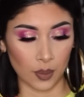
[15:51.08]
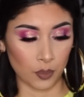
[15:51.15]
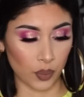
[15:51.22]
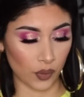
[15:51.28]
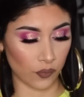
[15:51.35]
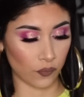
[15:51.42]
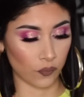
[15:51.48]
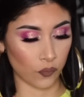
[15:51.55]

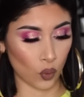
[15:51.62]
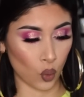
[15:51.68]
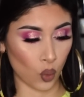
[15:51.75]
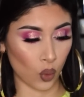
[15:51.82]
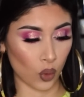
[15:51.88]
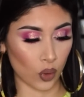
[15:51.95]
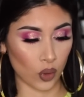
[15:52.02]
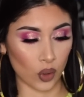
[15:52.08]

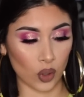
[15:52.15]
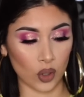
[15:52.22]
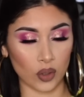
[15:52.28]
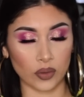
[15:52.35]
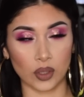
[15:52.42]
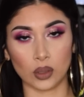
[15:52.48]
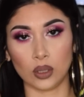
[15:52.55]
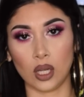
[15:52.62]

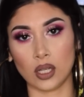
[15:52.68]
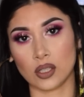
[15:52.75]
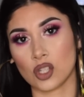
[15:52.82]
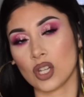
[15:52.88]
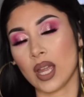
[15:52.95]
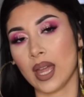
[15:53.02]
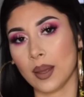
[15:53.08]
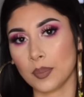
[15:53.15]
before the launch
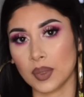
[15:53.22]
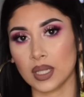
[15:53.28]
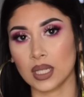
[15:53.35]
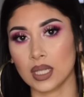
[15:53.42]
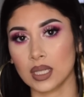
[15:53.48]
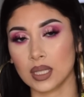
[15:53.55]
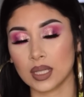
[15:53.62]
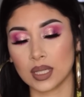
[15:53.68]

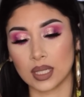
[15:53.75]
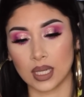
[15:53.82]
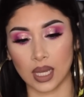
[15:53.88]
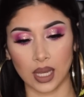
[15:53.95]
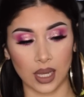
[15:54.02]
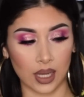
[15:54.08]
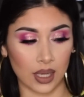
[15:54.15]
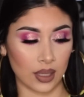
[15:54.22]
happens,
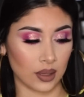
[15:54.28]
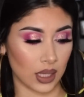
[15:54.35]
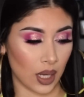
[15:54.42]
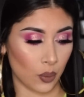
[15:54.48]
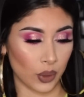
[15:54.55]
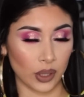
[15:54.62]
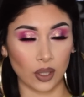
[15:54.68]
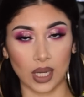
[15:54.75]
and
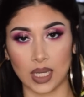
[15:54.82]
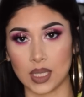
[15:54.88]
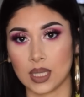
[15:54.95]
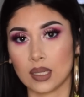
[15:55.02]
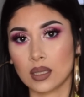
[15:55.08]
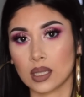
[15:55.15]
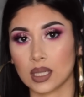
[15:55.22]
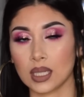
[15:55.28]
that way you guys
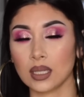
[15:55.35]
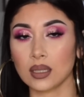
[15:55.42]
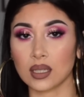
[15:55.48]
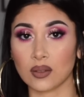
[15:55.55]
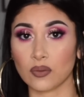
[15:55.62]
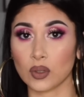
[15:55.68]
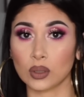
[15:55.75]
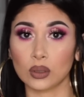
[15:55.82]
can see
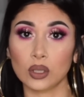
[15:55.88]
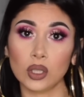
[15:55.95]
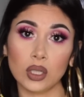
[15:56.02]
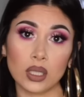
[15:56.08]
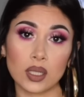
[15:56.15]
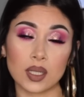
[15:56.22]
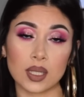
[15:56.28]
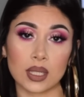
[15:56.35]
different
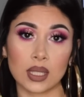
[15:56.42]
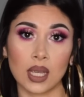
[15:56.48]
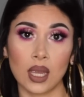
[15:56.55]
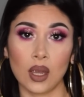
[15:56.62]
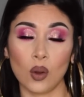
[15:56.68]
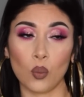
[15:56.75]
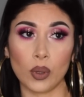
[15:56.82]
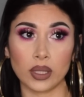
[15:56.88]
looks
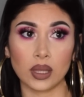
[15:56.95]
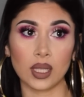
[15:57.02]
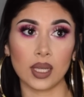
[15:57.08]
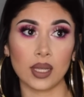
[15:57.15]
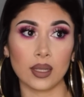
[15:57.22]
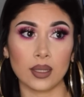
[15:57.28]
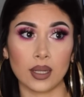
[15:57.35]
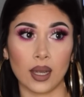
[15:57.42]
with
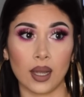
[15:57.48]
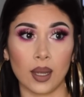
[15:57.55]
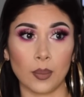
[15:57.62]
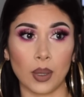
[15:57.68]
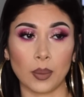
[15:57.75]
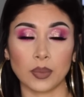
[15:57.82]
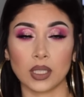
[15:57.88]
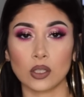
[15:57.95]
it.
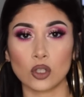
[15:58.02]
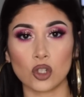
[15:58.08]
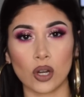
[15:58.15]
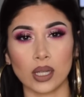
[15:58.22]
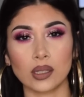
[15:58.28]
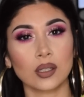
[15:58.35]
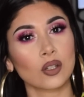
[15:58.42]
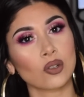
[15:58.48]
I'm gonna
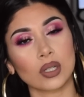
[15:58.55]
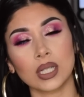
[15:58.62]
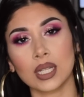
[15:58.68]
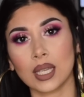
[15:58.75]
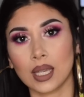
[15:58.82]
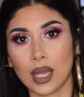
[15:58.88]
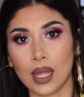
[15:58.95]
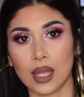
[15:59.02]
try the green
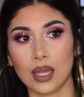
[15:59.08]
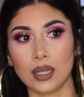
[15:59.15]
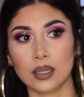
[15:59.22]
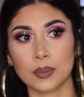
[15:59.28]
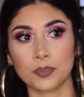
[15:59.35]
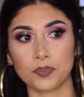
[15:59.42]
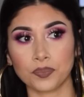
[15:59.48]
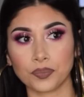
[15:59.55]

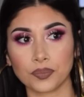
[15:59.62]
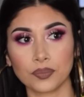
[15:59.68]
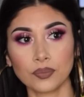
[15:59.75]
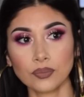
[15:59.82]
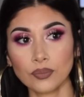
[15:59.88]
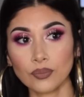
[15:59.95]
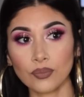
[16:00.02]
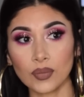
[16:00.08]
again,
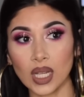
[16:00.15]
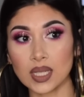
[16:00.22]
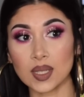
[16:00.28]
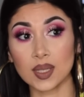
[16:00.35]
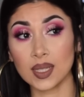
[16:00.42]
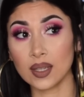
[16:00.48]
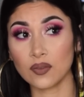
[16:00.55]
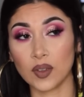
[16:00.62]

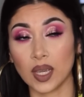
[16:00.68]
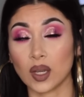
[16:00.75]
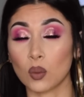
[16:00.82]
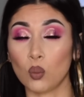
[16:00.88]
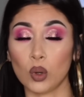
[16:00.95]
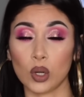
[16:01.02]
see if I can